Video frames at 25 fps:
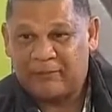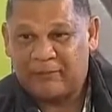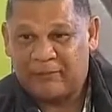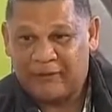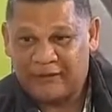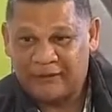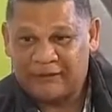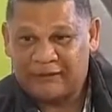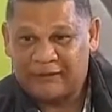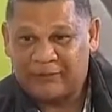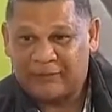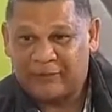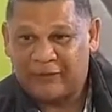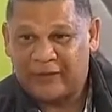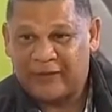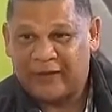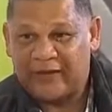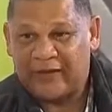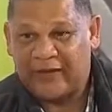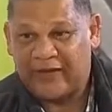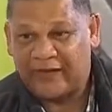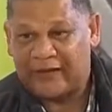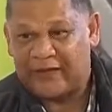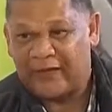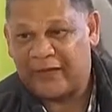principal,
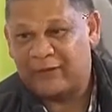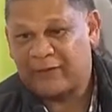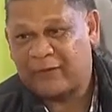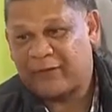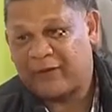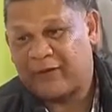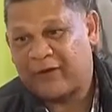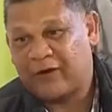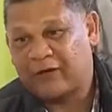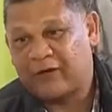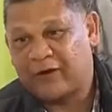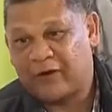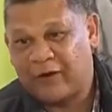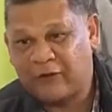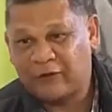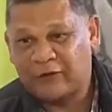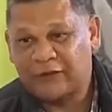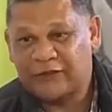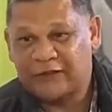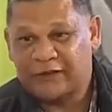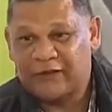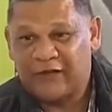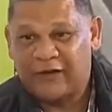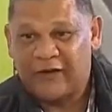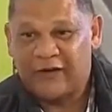and that time the proud
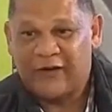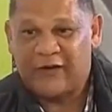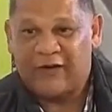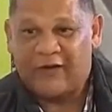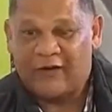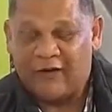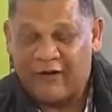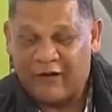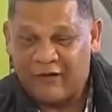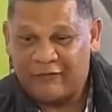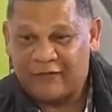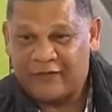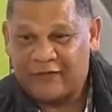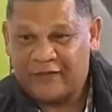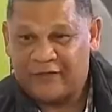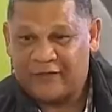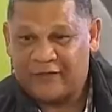coach of a